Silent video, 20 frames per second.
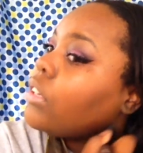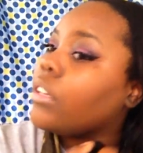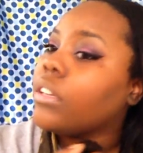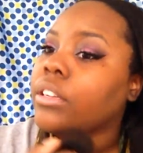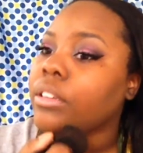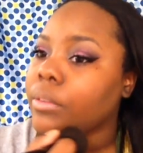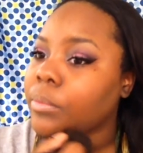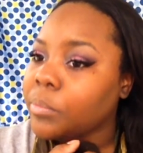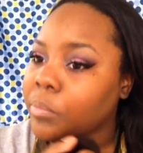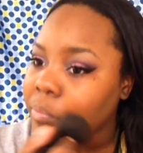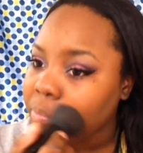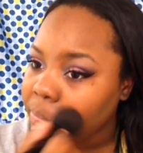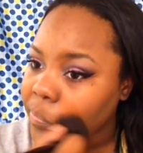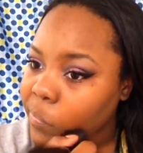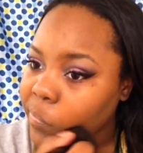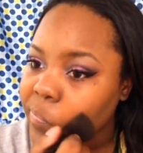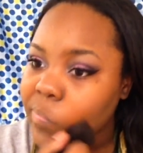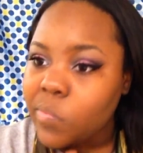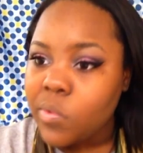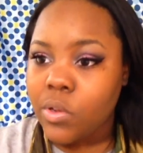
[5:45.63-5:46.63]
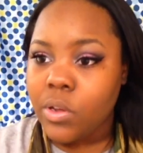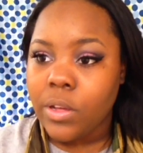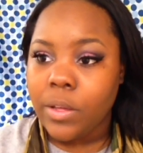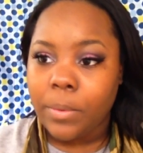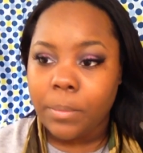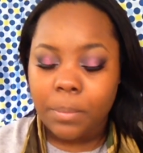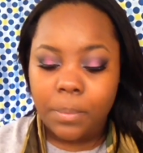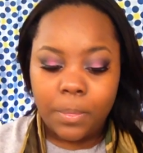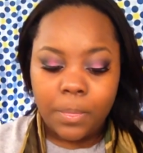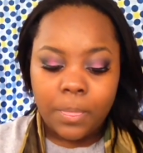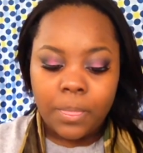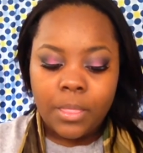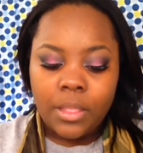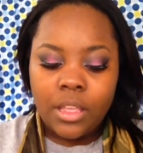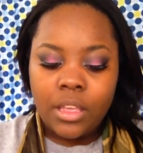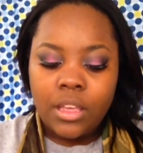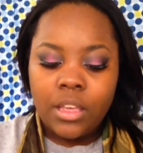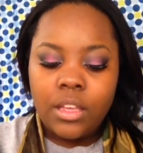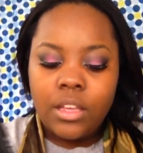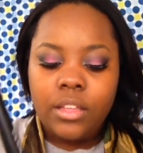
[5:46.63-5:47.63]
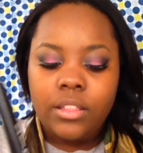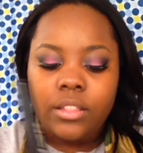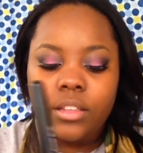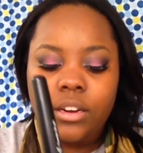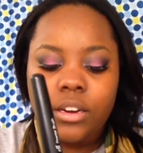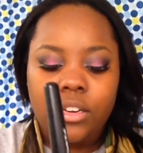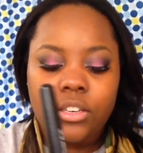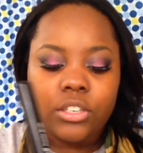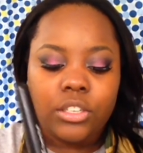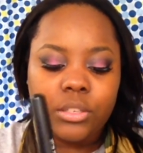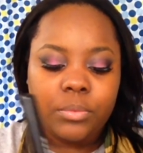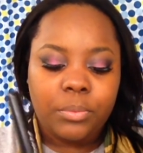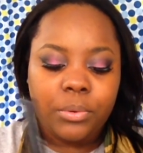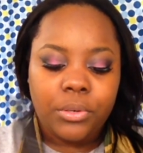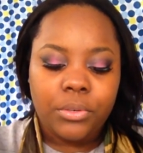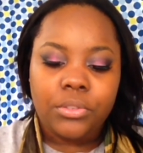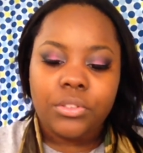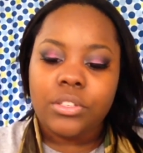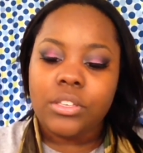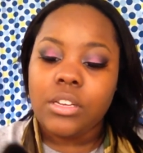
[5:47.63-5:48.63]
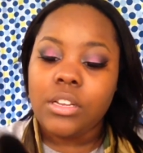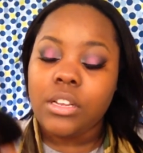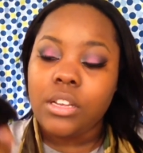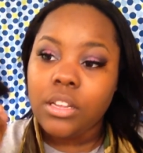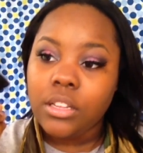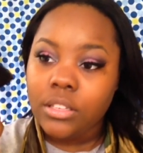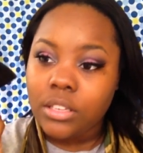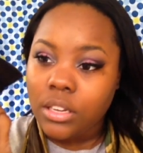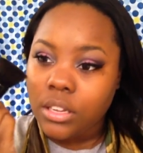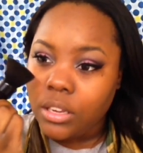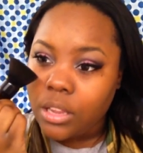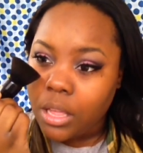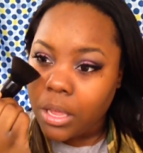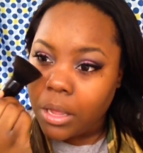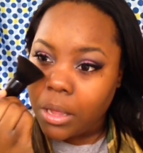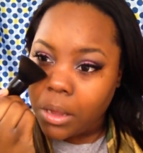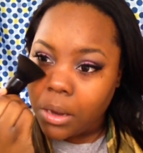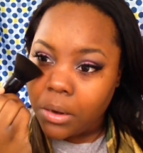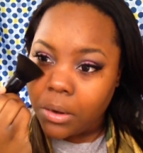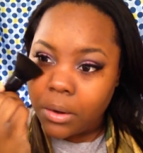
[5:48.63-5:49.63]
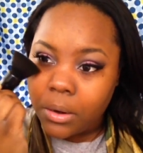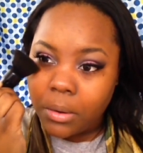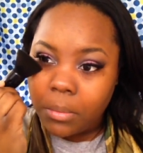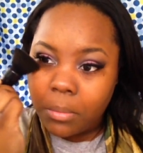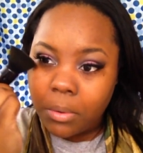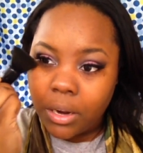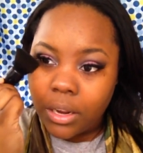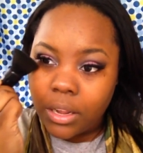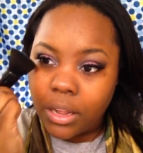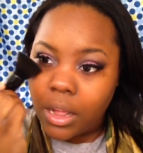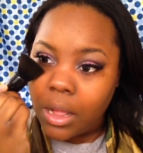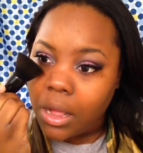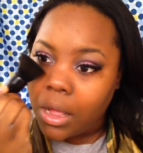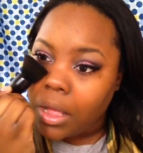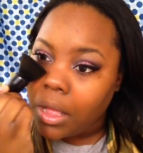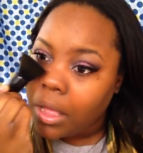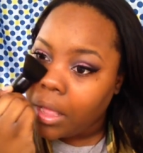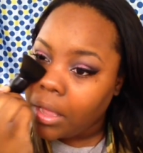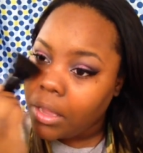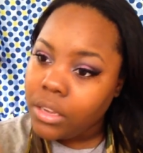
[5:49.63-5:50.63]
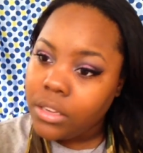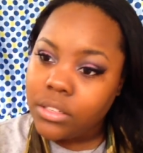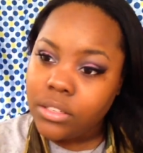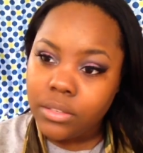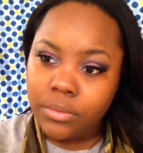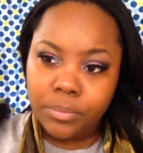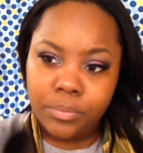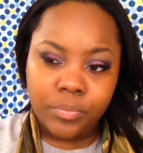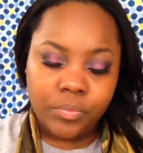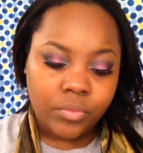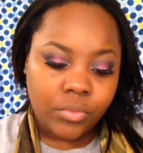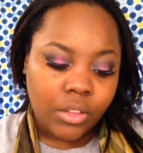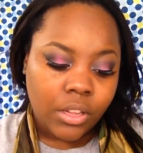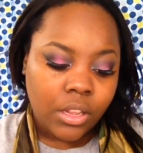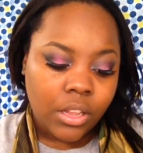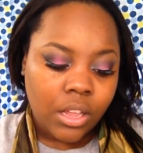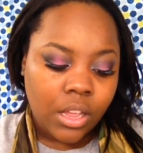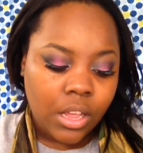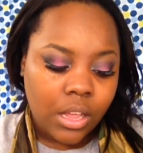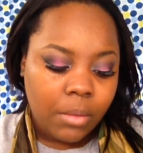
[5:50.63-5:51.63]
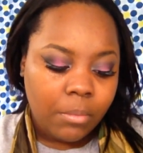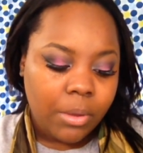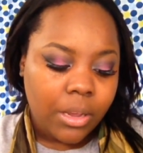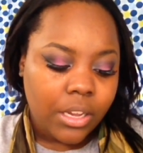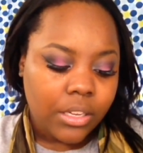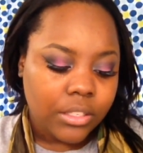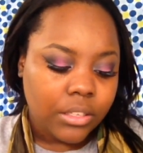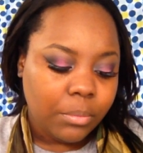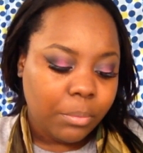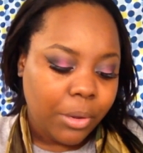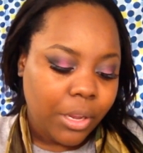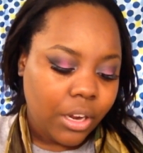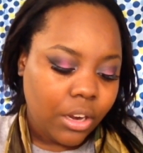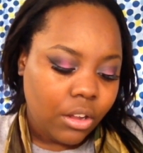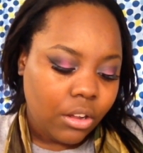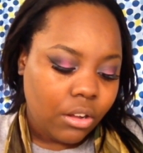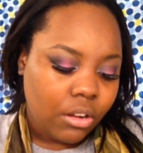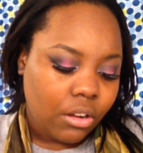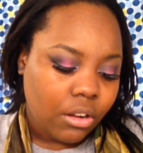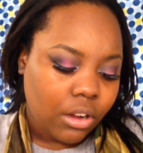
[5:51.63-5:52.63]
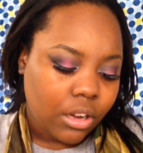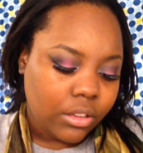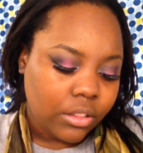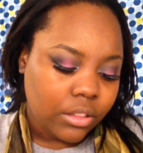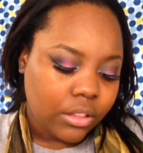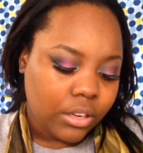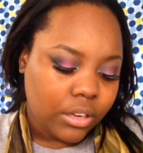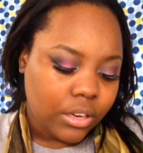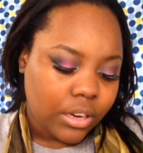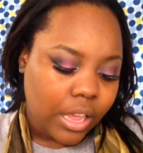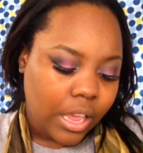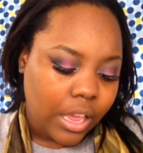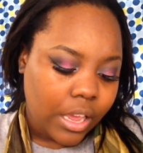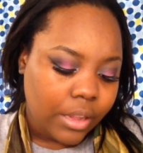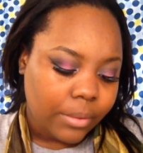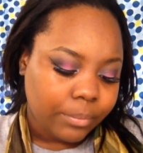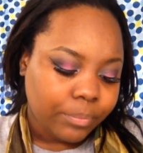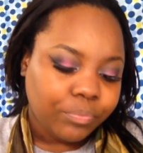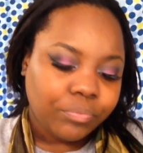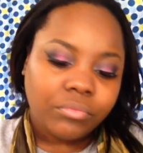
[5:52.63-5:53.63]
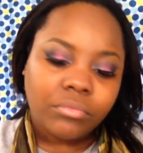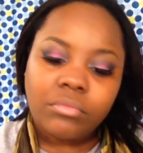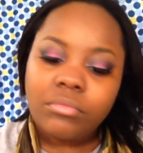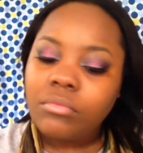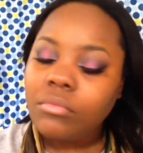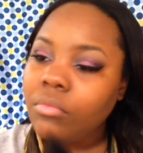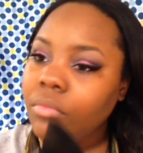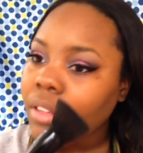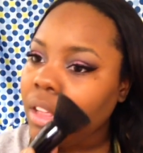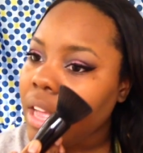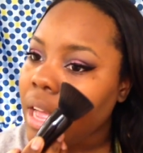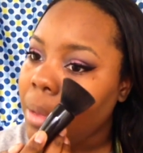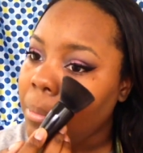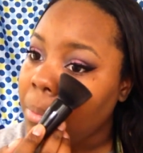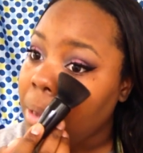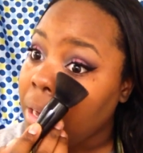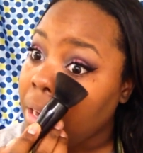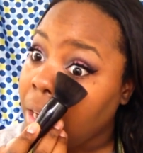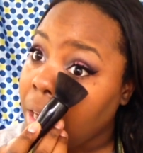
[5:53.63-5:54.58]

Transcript: good. Okay. Then I just proceed to like under my eyes because depending on the day, I may